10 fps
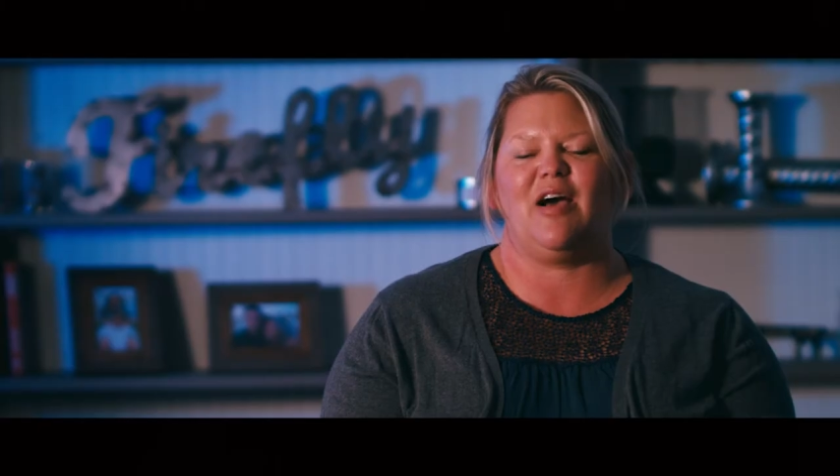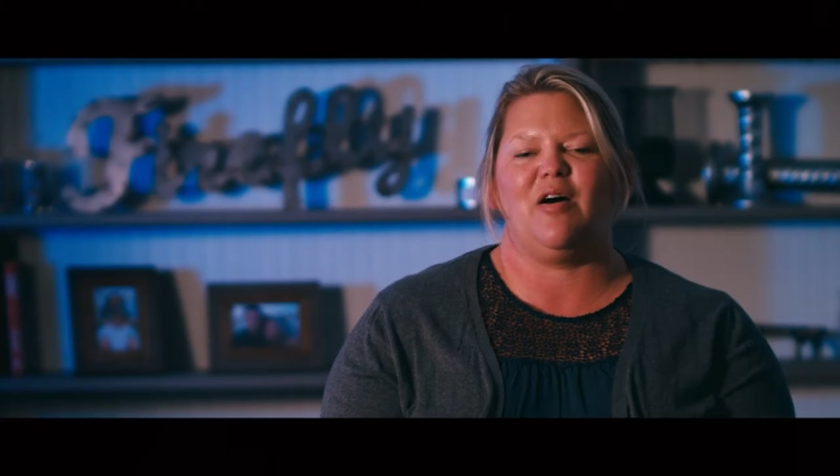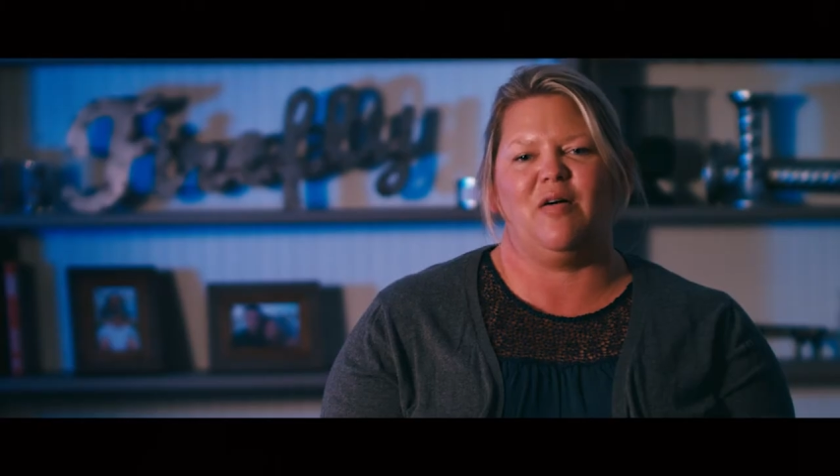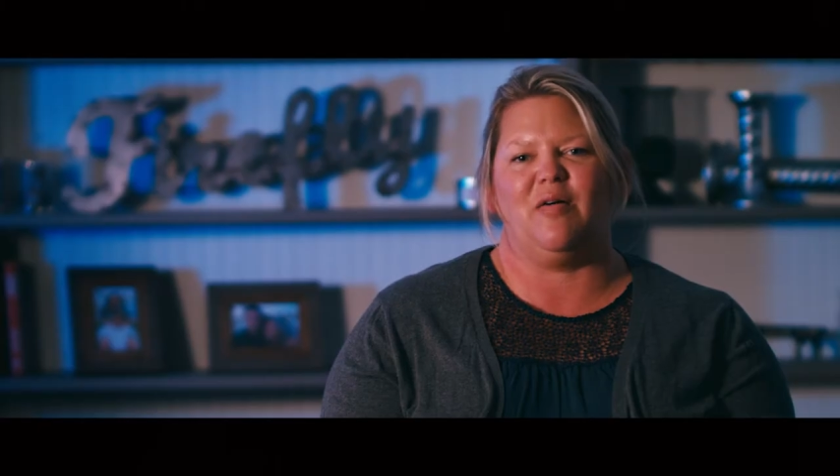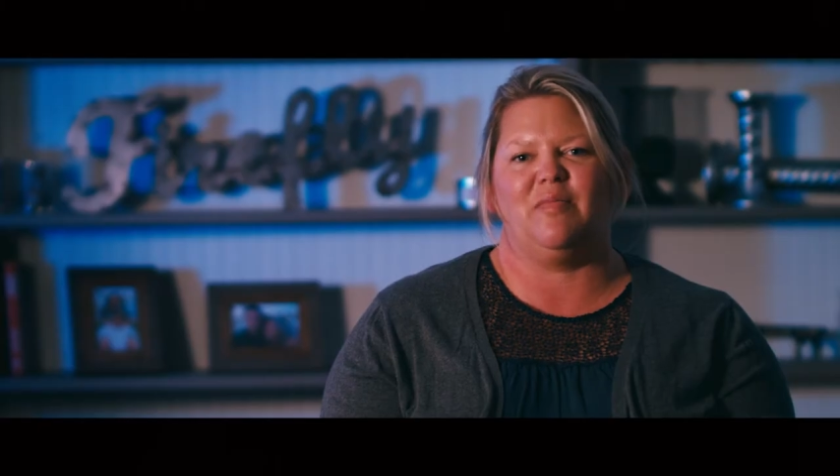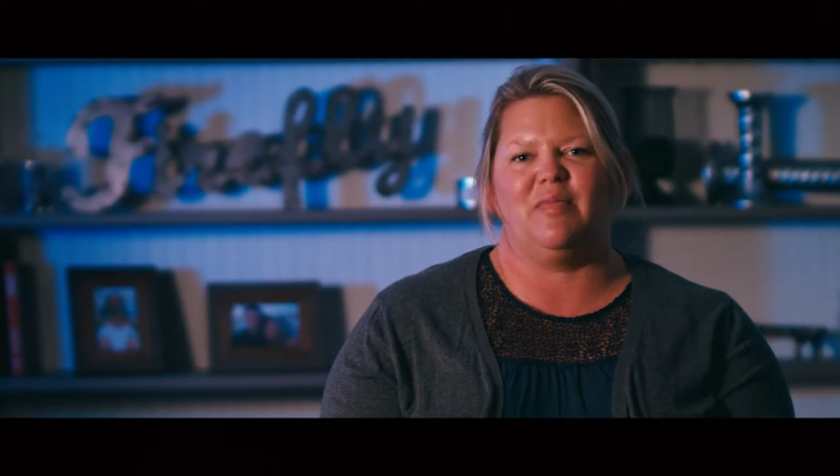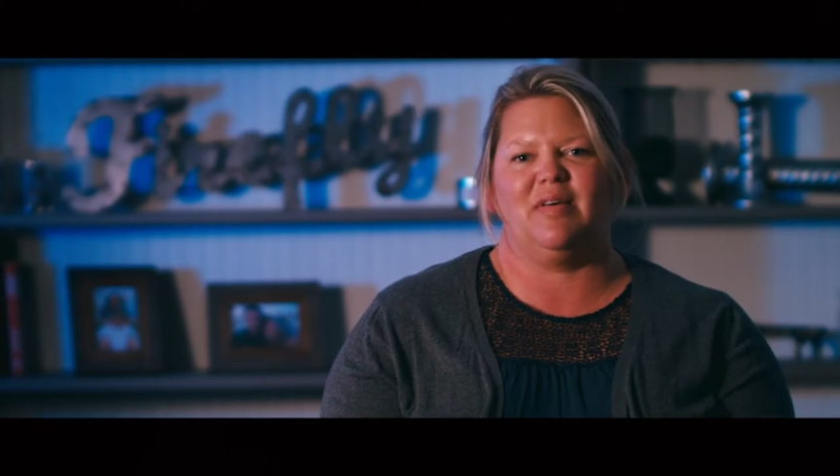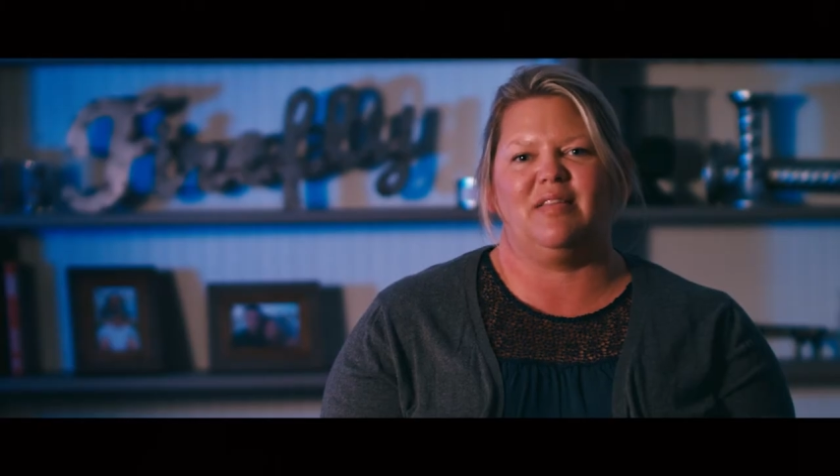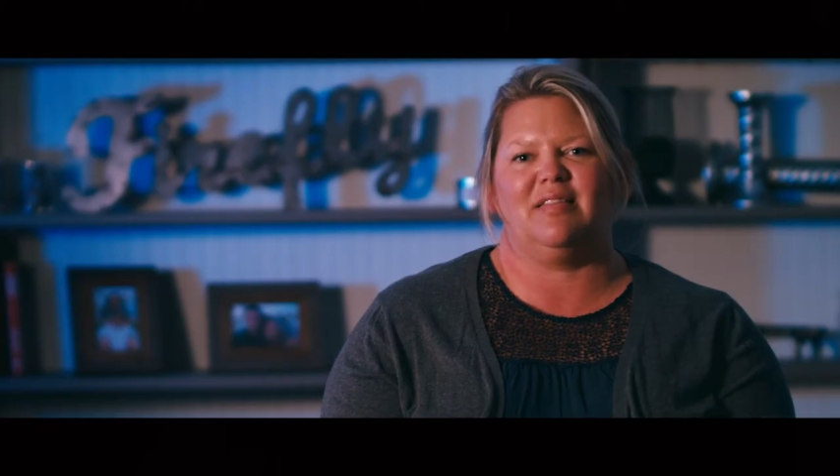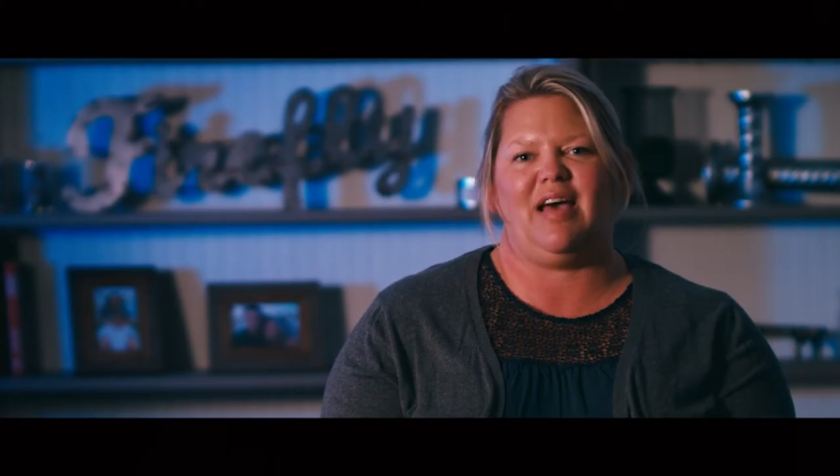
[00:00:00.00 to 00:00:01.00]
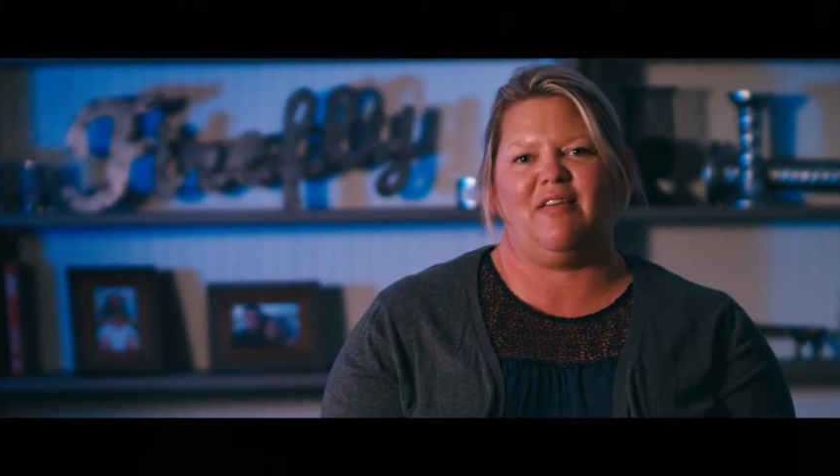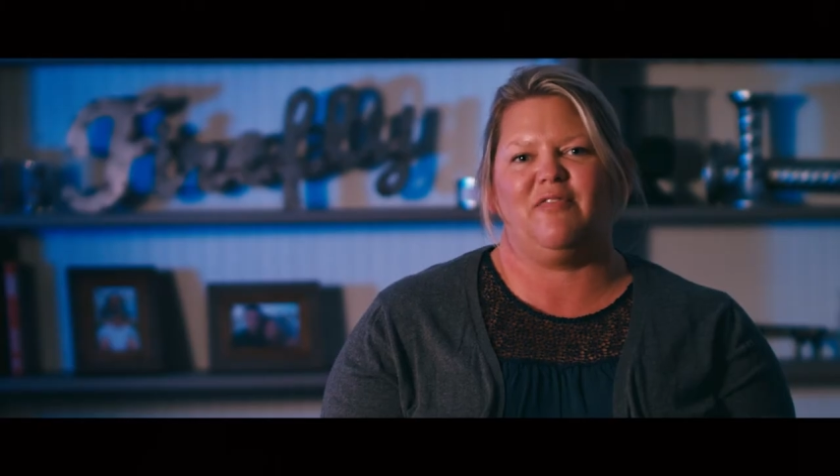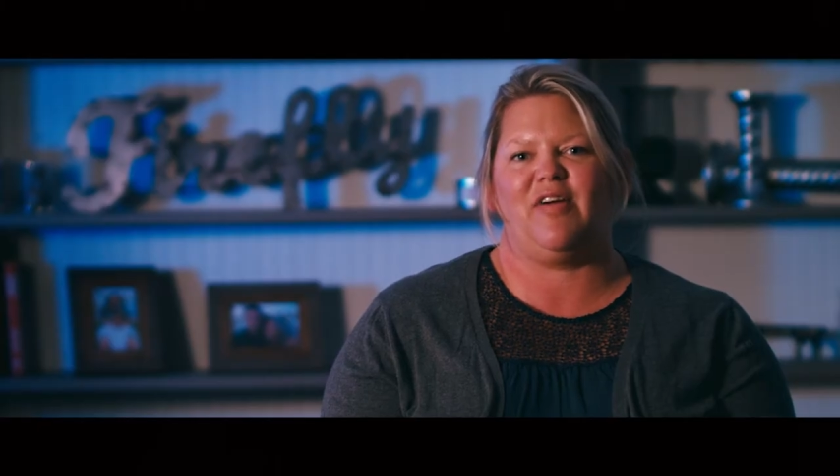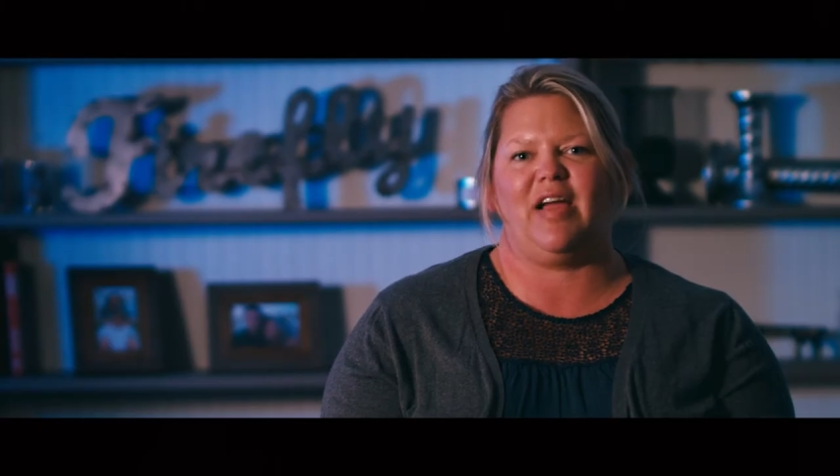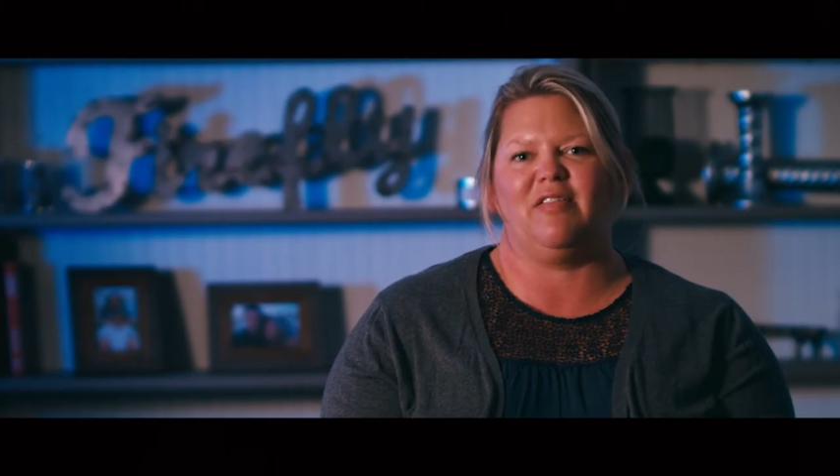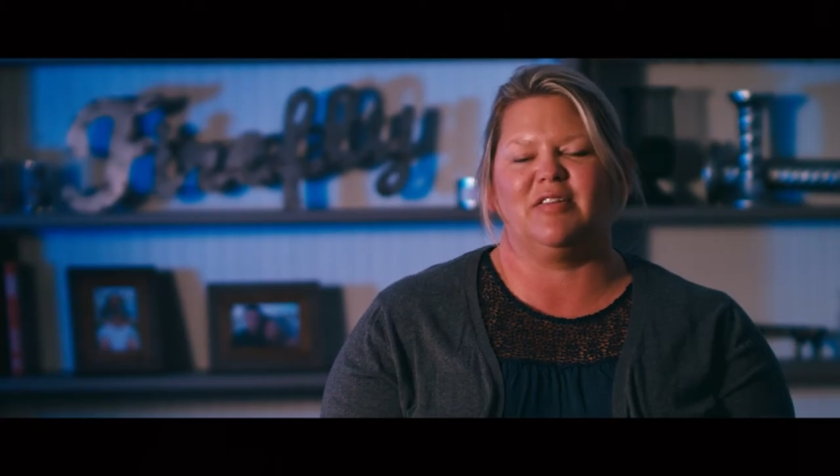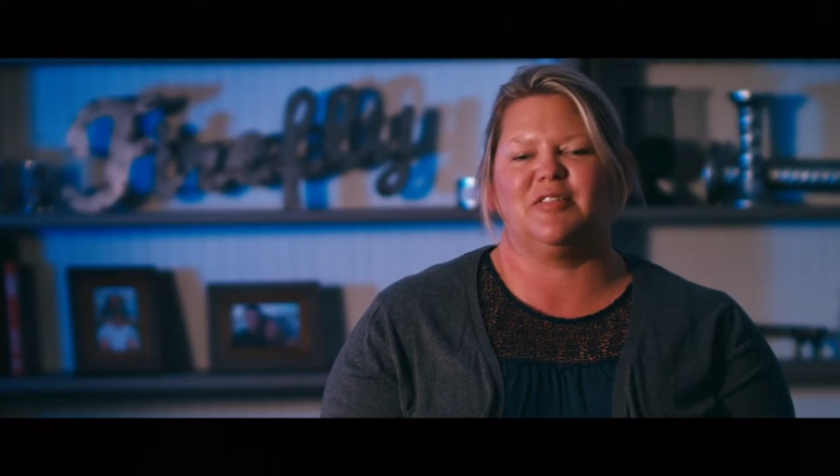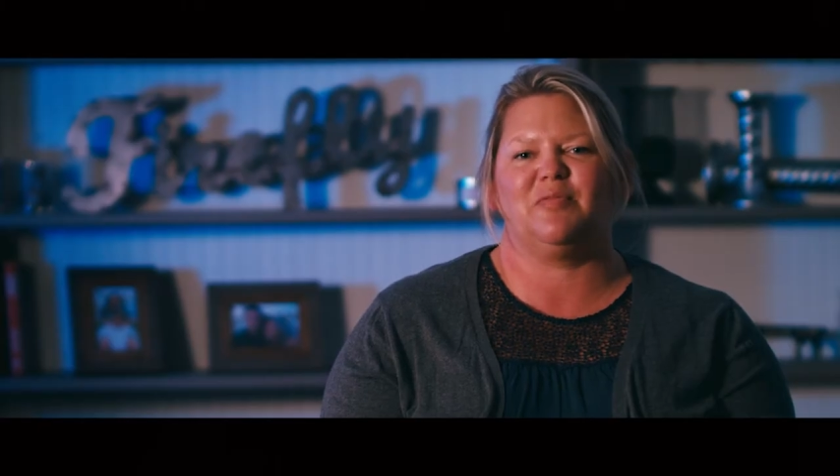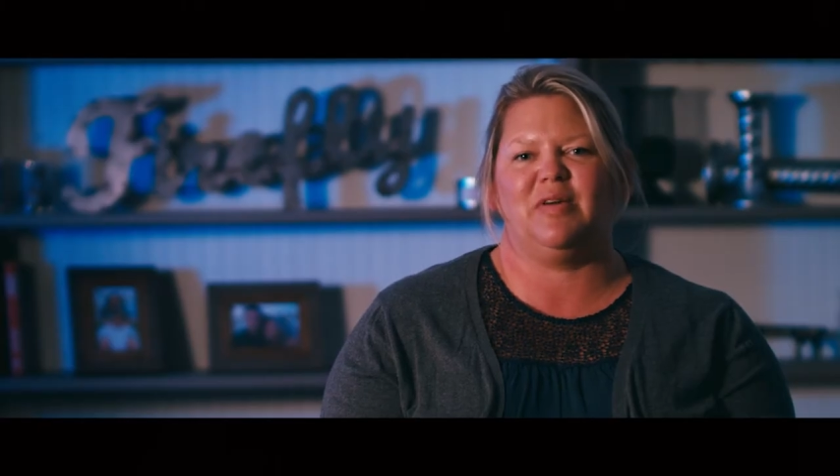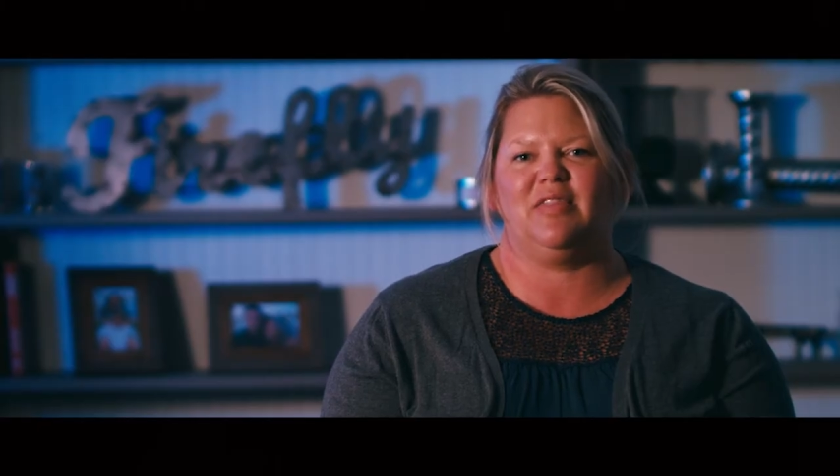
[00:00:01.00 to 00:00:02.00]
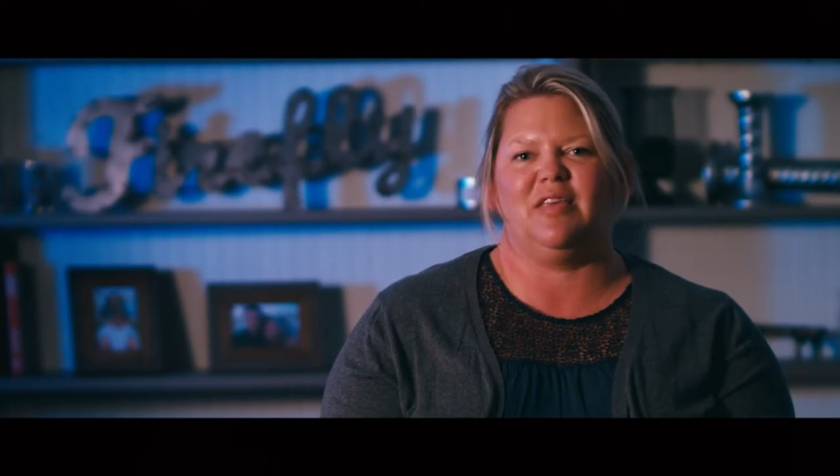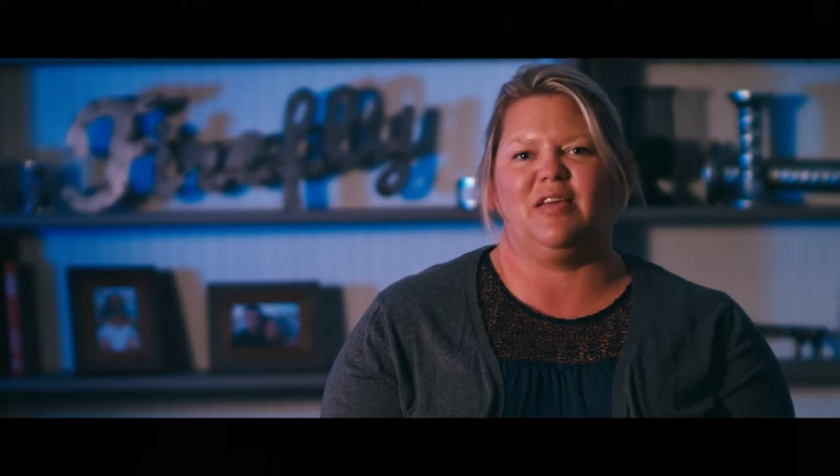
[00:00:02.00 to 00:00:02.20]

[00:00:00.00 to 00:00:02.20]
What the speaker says: home that fragrance with